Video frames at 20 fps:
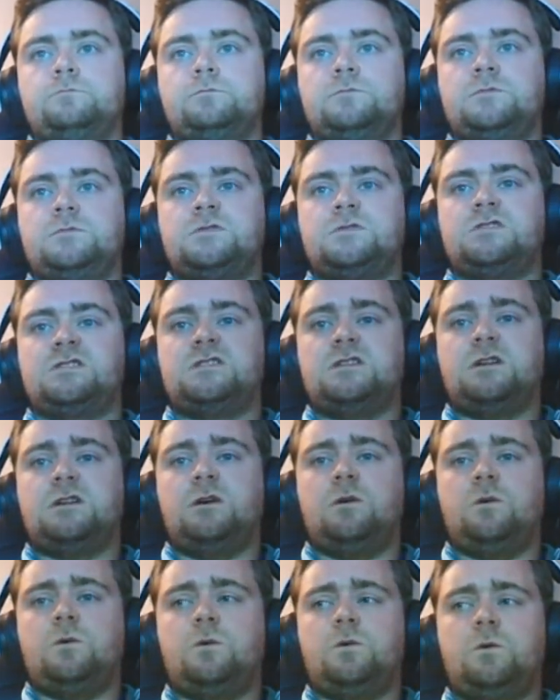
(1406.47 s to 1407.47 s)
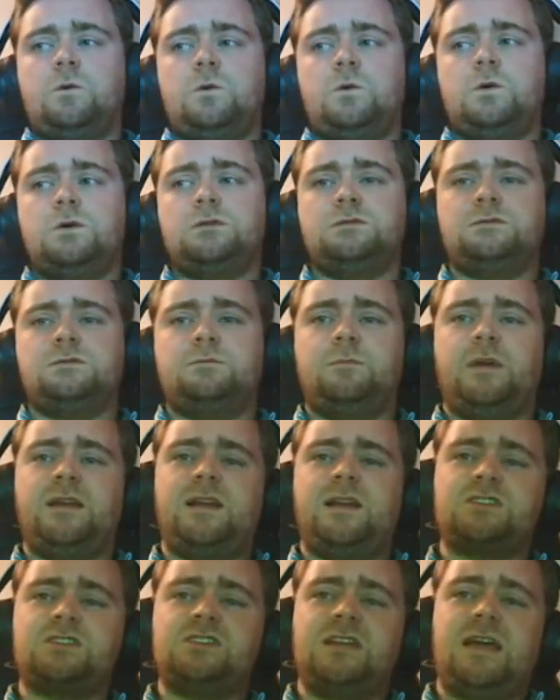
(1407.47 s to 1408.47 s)
Slow. Might
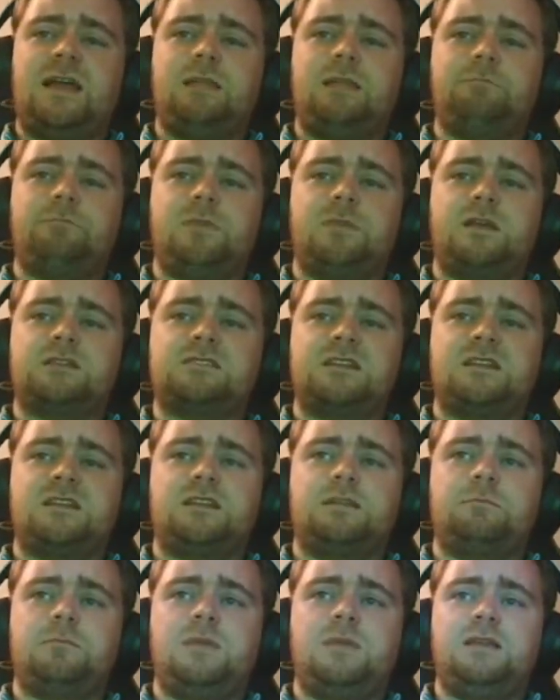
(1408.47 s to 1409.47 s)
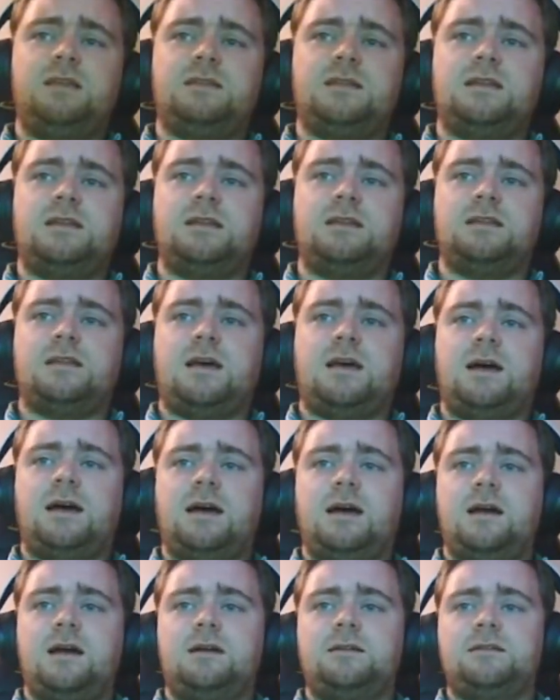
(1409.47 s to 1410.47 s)
actually help me because I didn't mean to hit it that
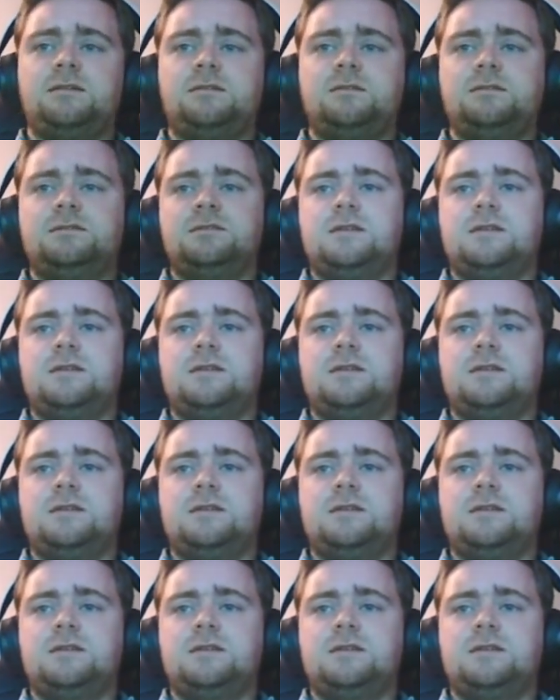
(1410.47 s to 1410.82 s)
hard. Yeah,